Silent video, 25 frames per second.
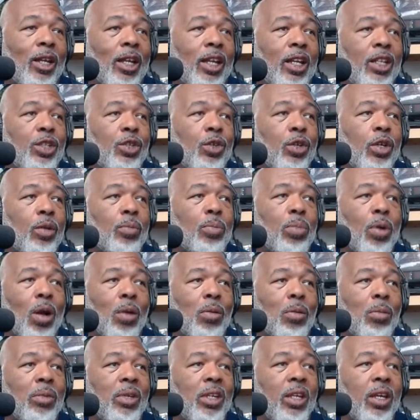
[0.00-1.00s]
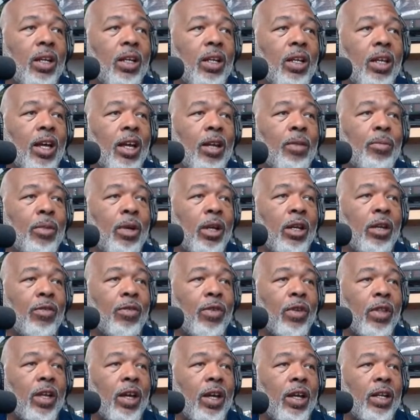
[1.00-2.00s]
guess you could probably get a lot of money
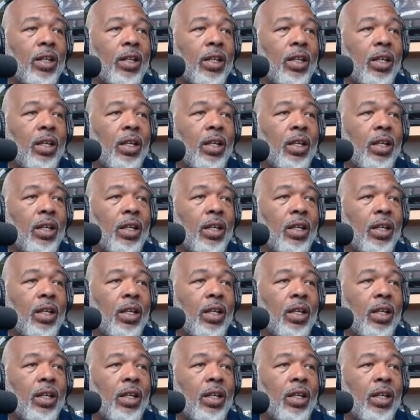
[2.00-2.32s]
for that.